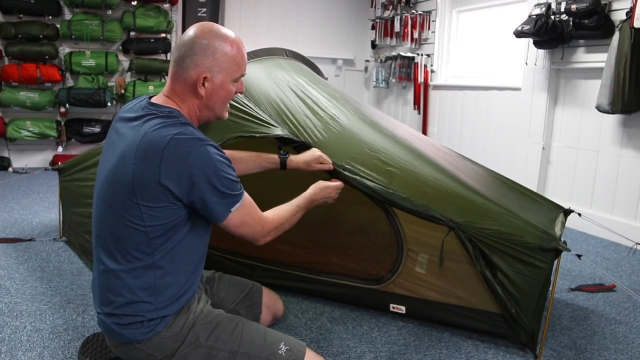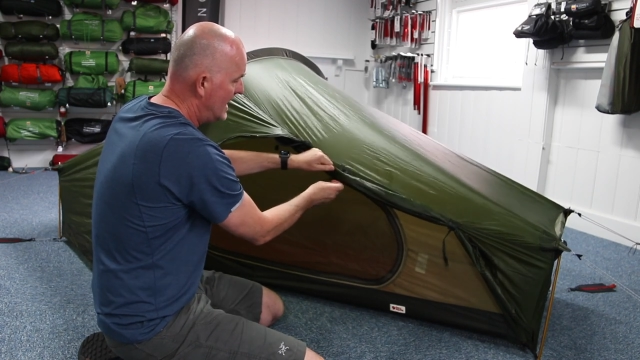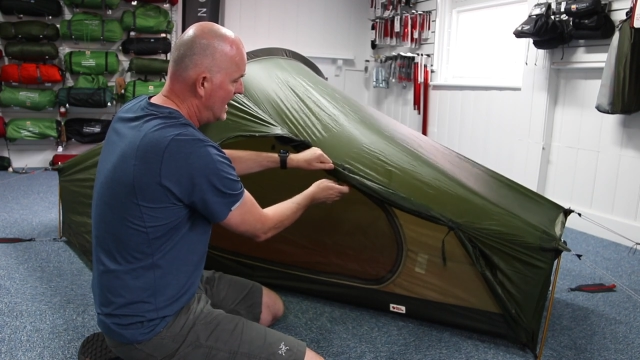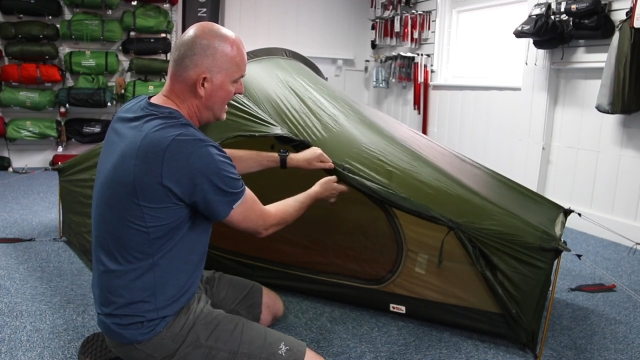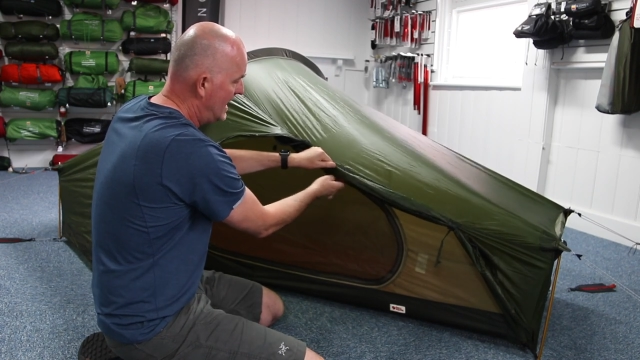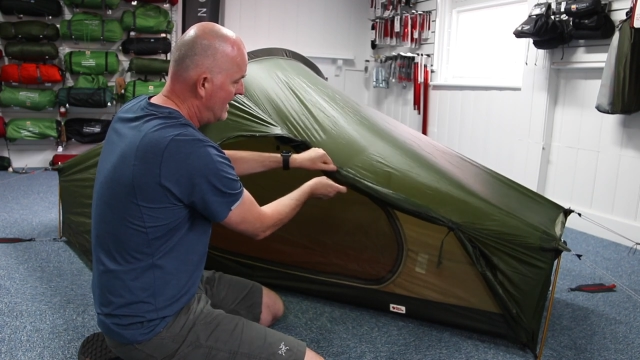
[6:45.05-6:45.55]

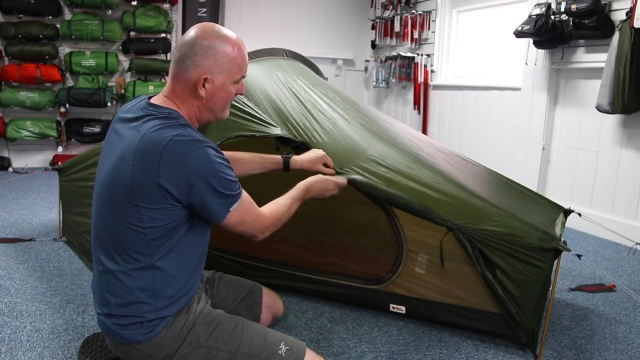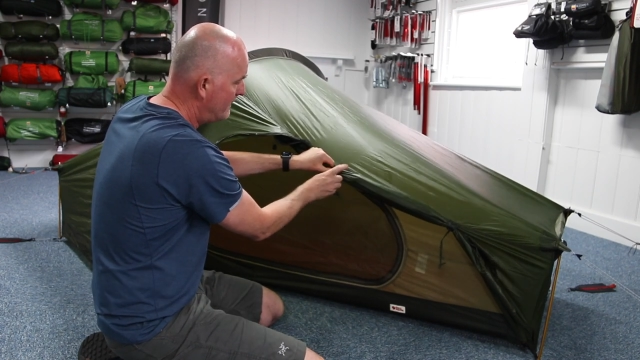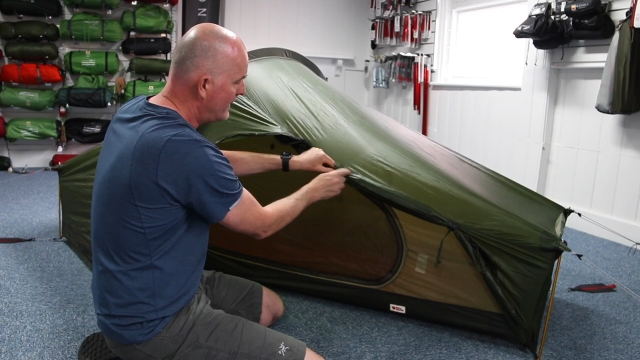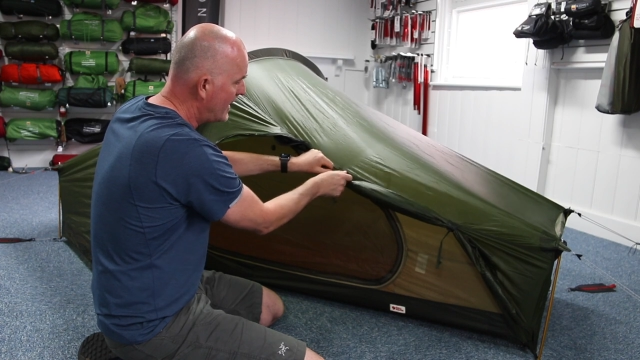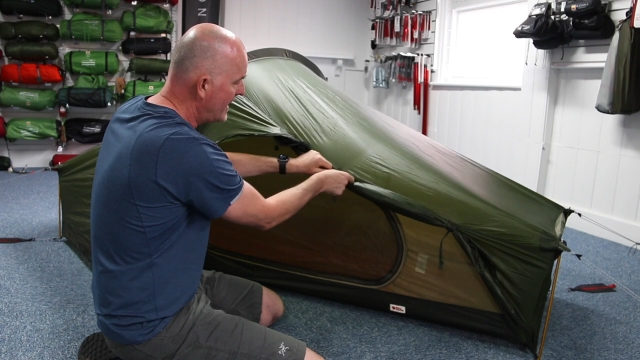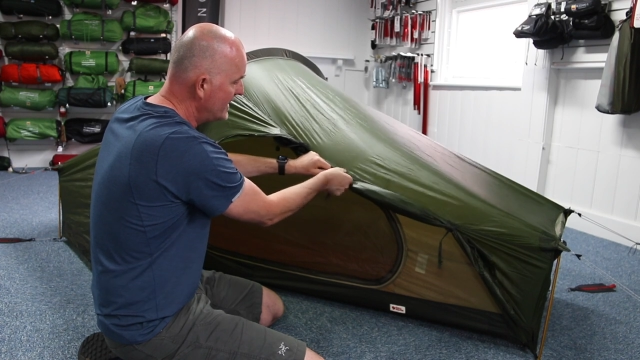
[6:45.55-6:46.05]

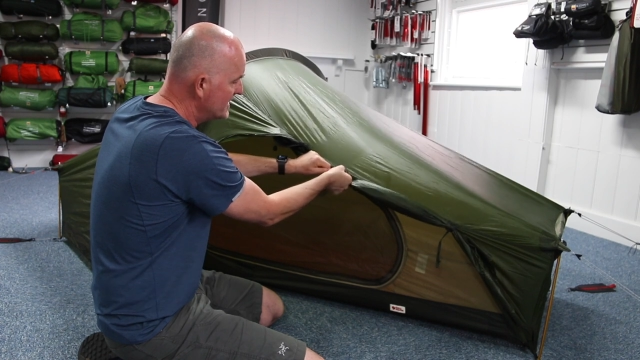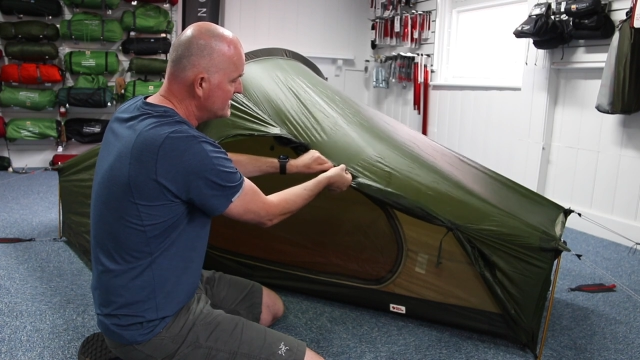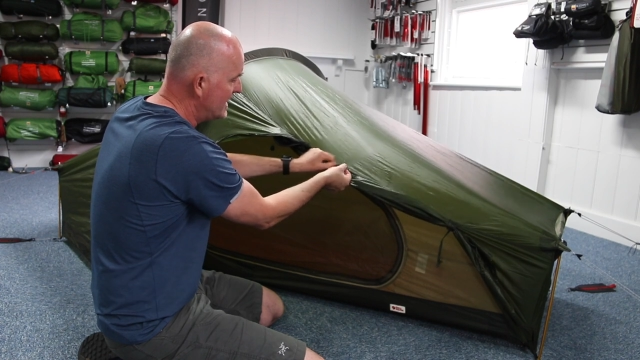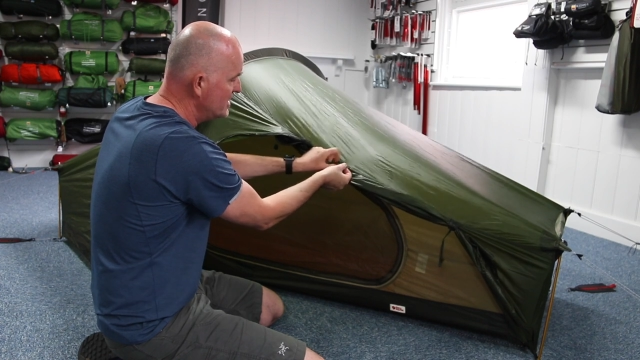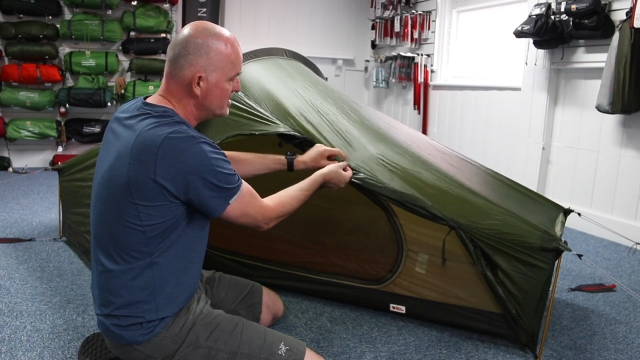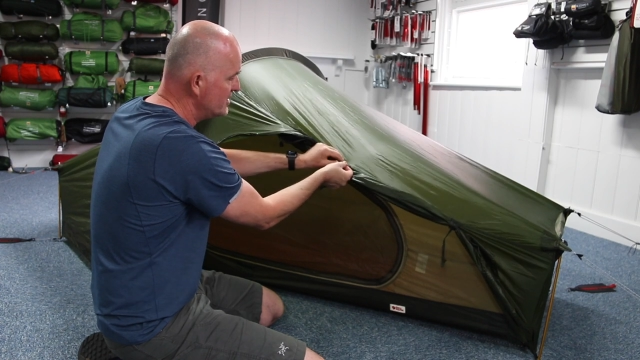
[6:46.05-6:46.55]
fine
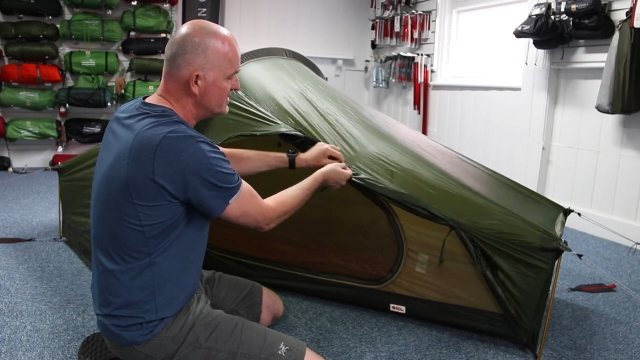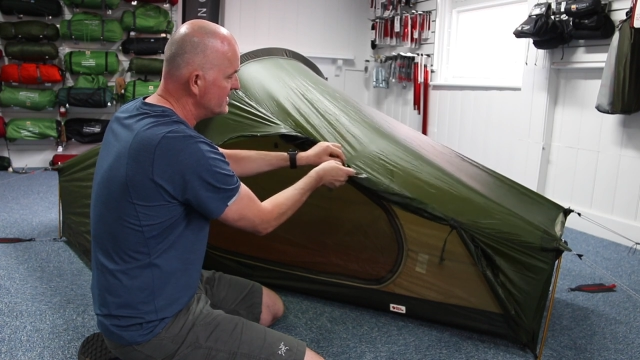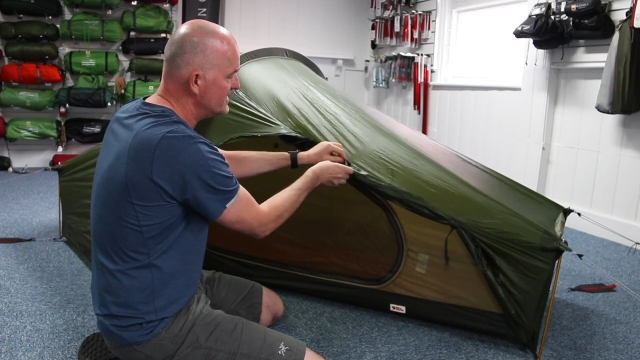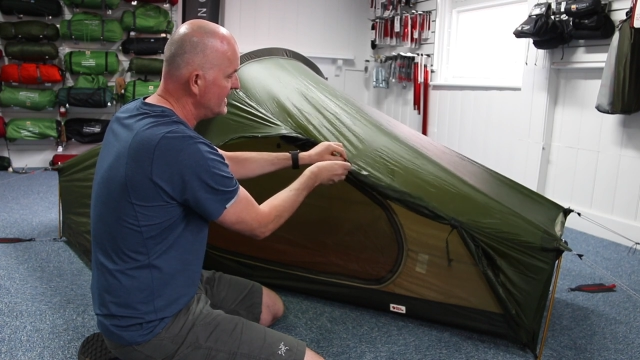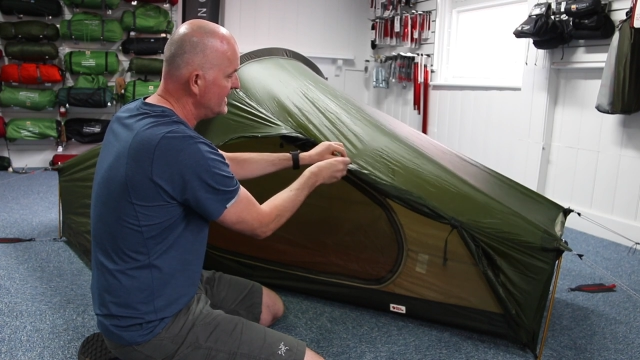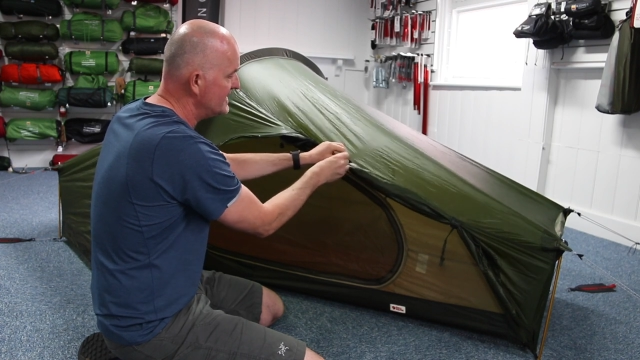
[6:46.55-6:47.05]
attention
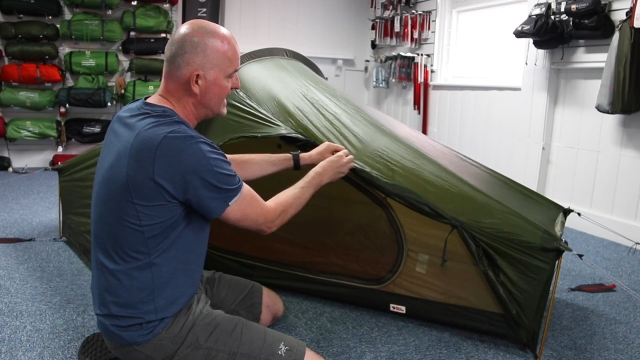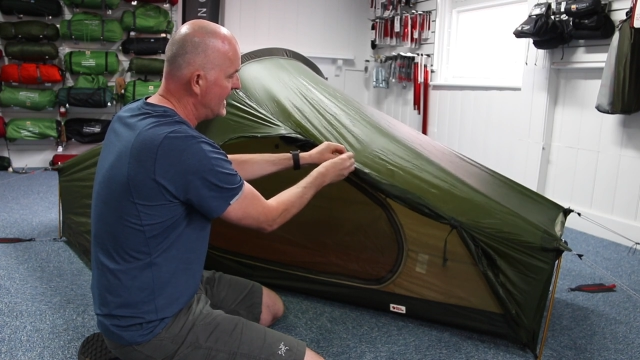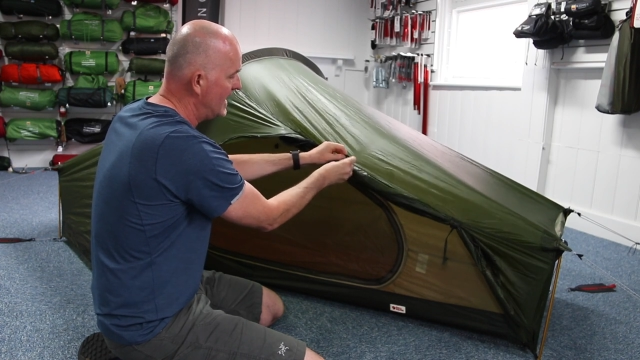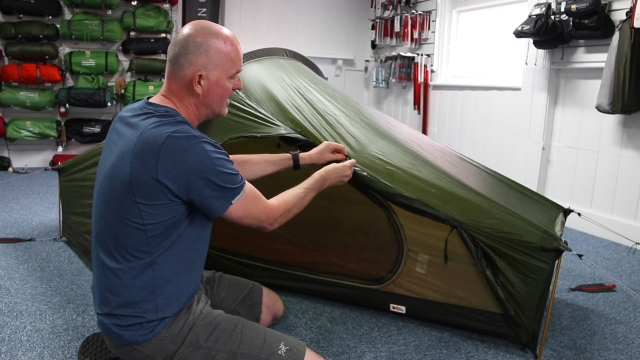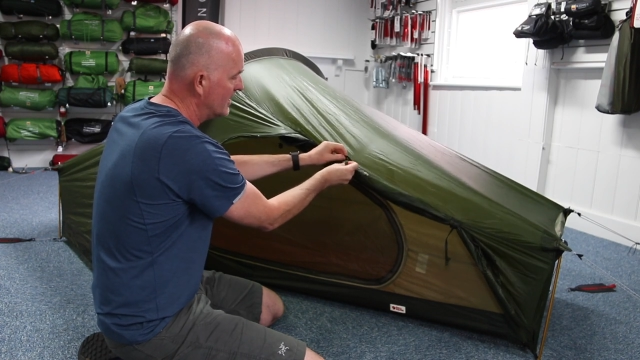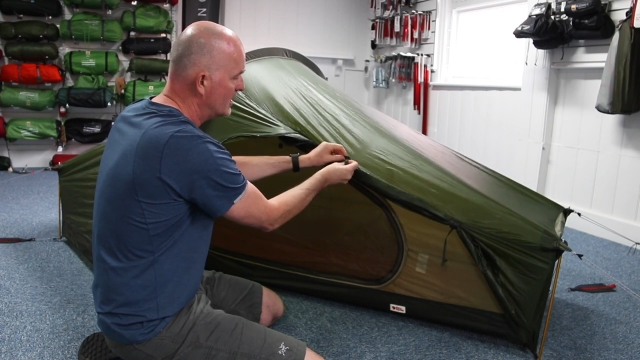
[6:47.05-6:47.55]
to
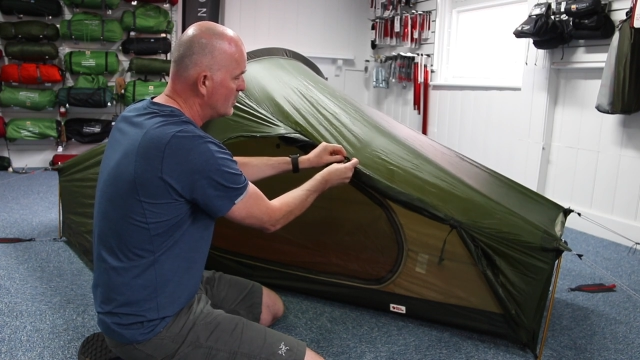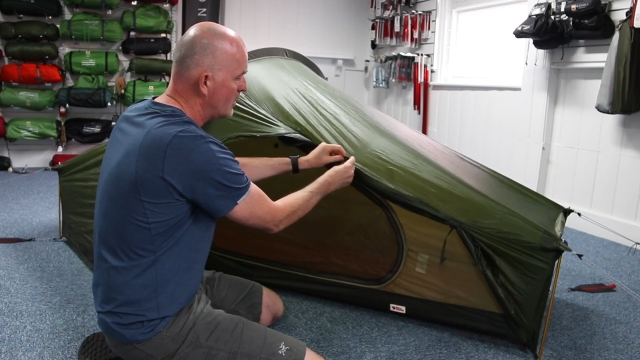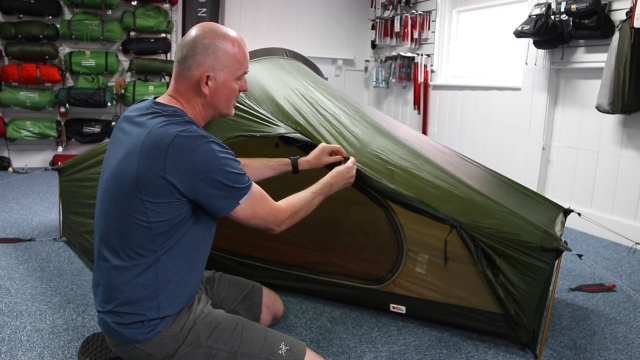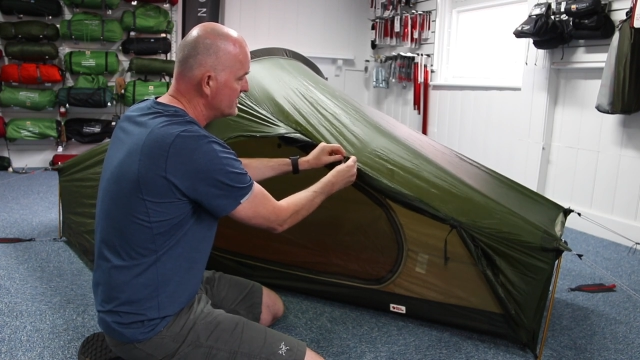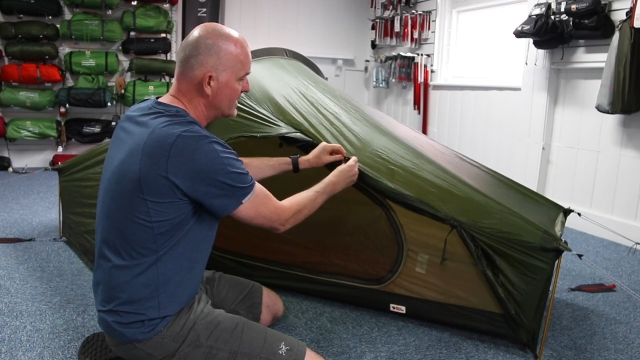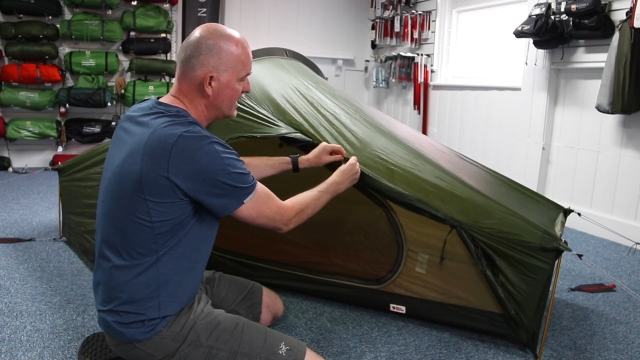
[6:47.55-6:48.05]
detail and
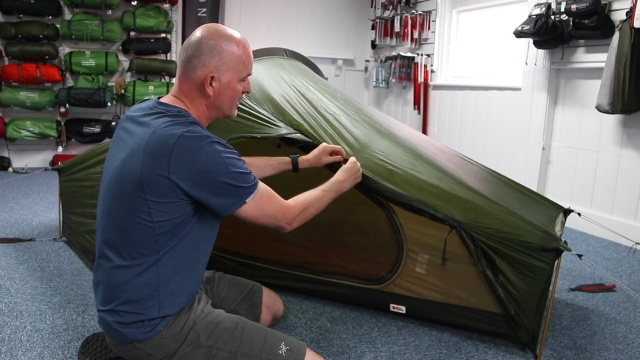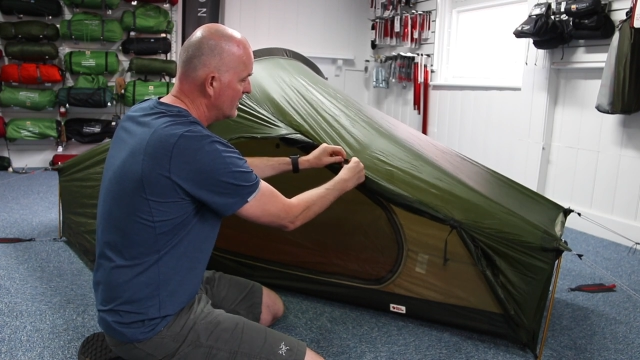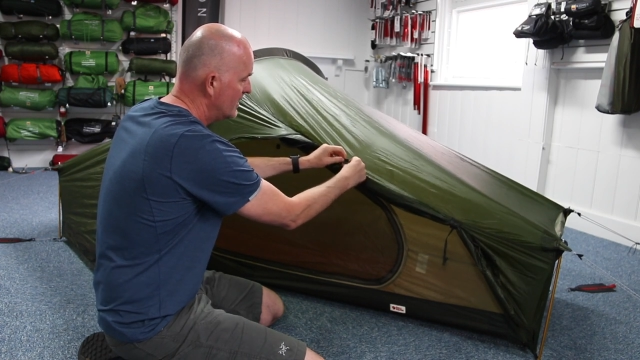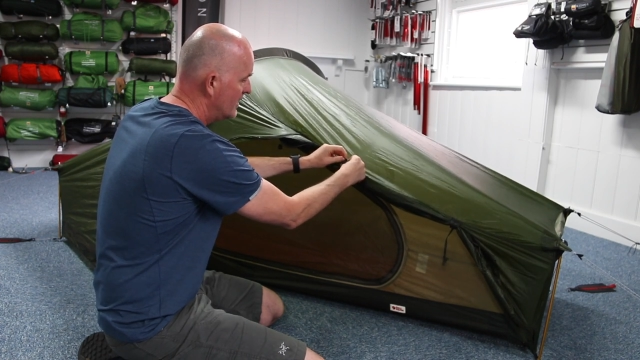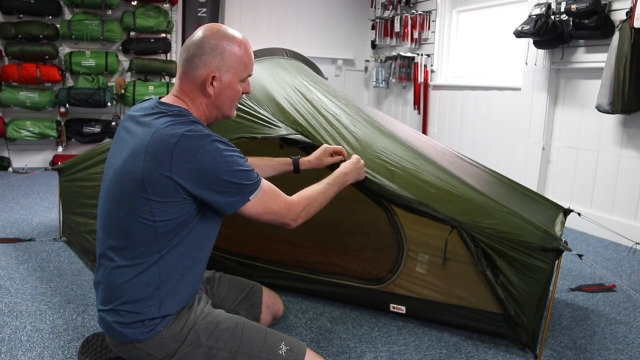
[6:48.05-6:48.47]
quality